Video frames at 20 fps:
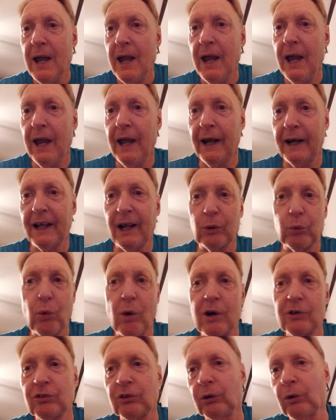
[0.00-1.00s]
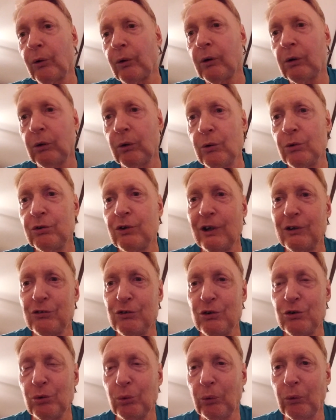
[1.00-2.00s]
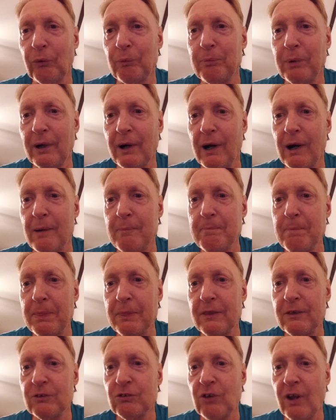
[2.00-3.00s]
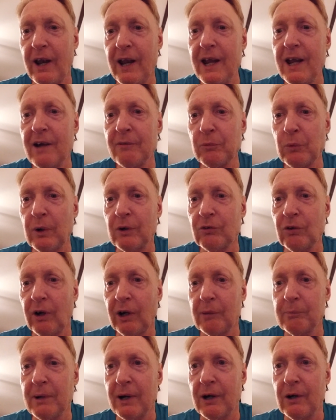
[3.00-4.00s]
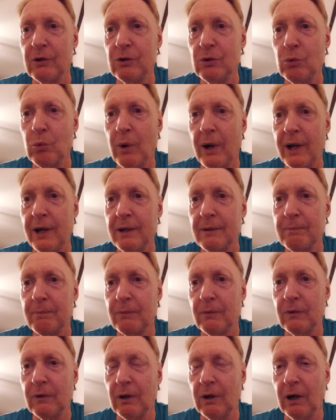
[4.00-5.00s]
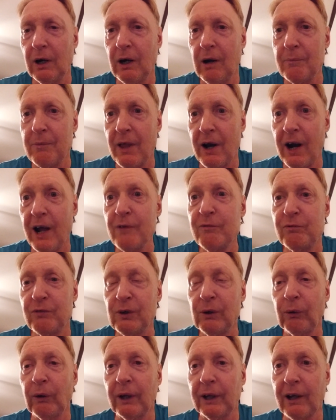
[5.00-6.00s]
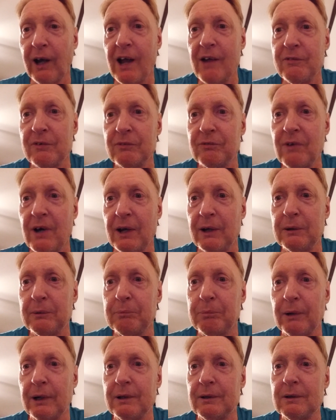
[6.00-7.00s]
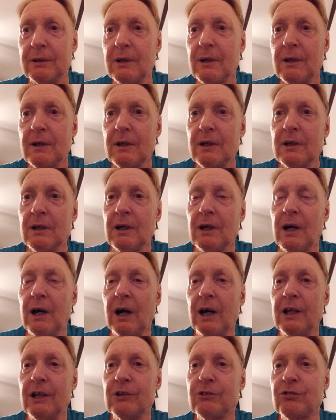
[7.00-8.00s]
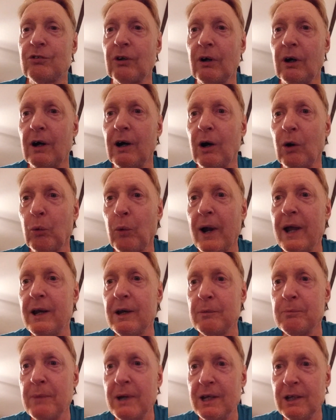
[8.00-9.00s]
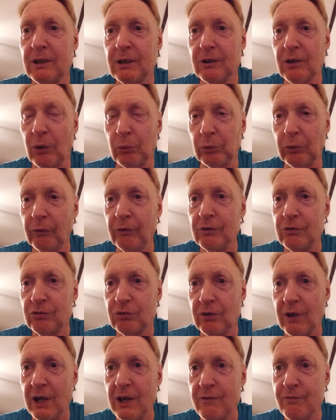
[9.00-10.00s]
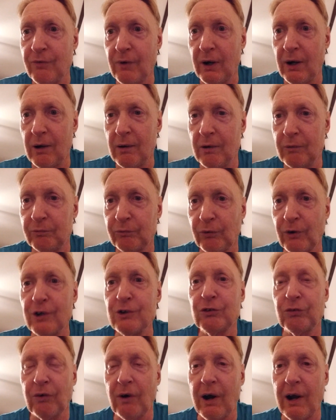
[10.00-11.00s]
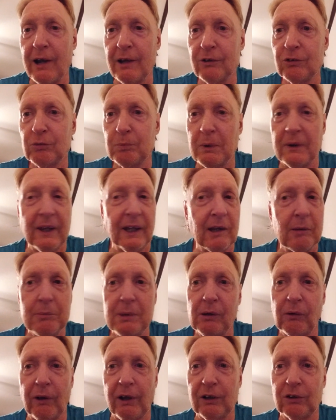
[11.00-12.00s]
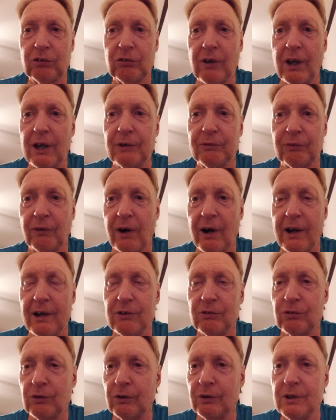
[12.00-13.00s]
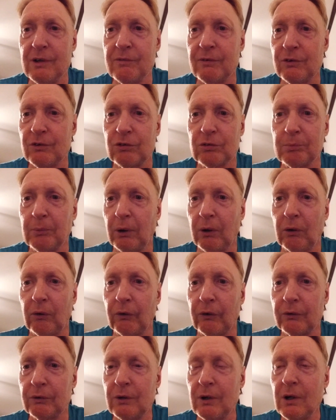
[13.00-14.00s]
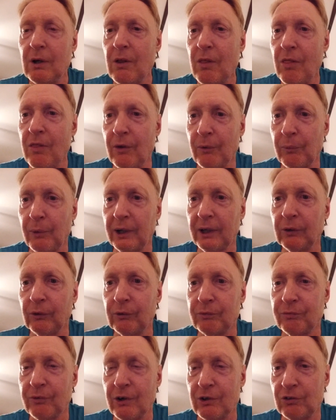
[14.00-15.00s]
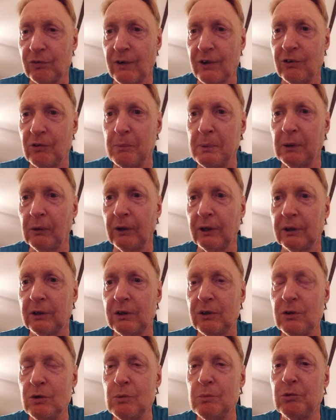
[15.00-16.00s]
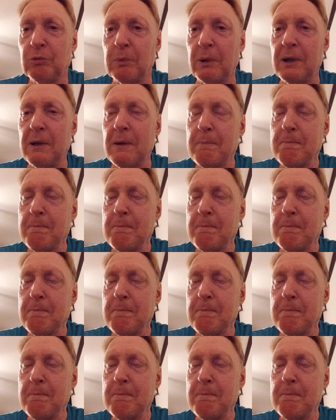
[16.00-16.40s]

and I got to wash a load of clothes as usual. But today I want to talk about a new way that I feel like I've invented, but it's a way to make really safe French fries, but they can be like steak fries or even smaller than regular French fries. They can be like cubes. But